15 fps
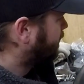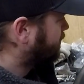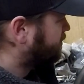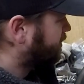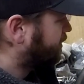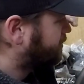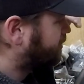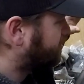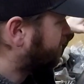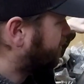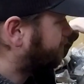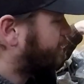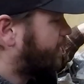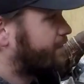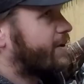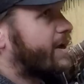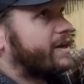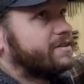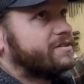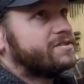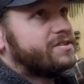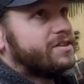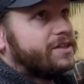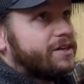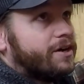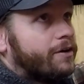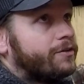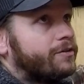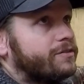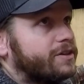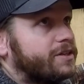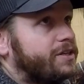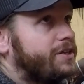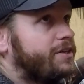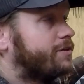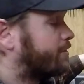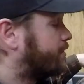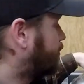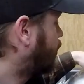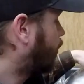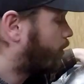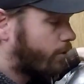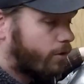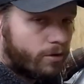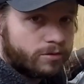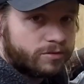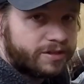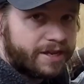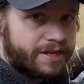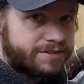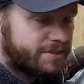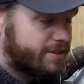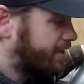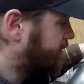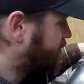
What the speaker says: said, I've had it sitting under the heater all day today,